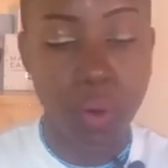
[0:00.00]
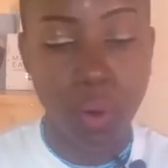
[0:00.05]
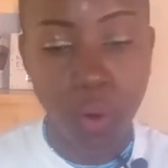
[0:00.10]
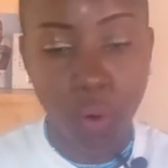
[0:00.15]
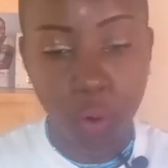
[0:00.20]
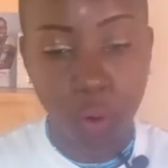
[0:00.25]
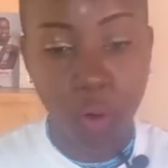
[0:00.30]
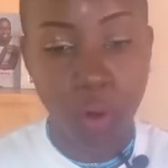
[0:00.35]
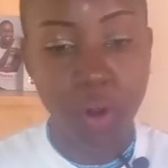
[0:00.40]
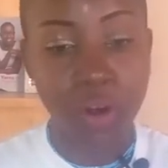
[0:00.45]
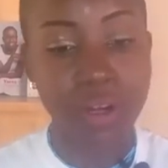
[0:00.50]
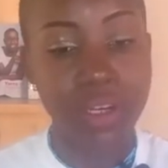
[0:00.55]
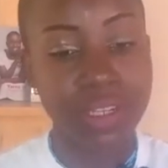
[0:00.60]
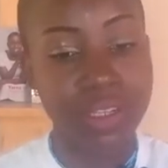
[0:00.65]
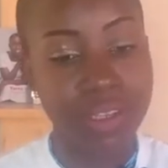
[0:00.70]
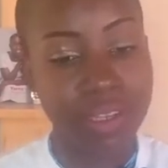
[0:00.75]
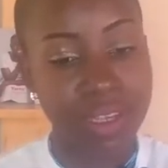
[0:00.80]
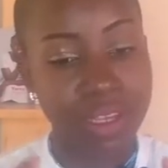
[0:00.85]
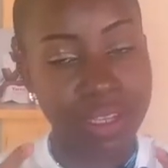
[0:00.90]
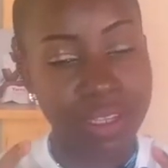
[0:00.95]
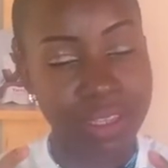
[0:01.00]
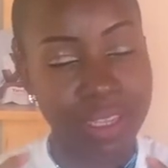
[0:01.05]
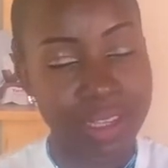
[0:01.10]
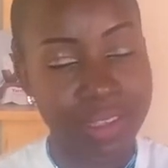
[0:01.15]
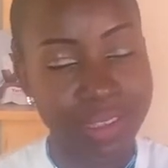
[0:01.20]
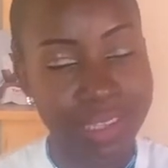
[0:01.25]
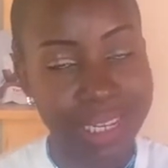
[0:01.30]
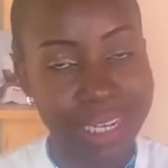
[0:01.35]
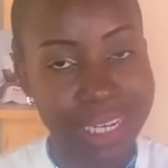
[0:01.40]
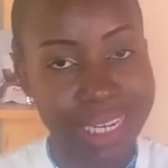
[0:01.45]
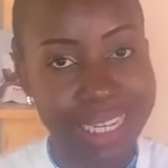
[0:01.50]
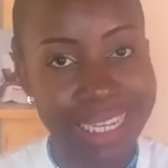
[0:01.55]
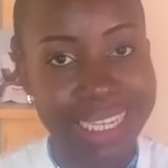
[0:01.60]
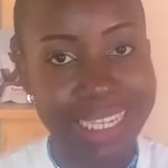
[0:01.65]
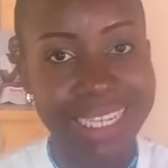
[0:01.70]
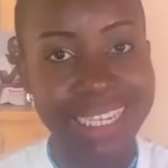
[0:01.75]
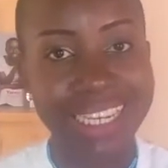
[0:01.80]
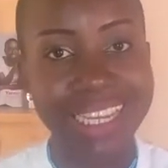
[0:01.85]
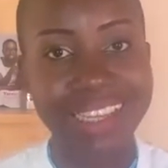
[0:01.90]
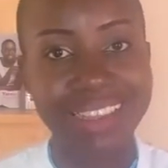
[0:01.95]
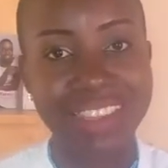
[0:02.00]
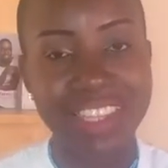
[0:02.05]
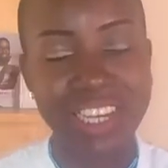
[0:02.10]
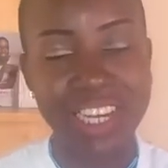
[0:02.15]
or there's a link in the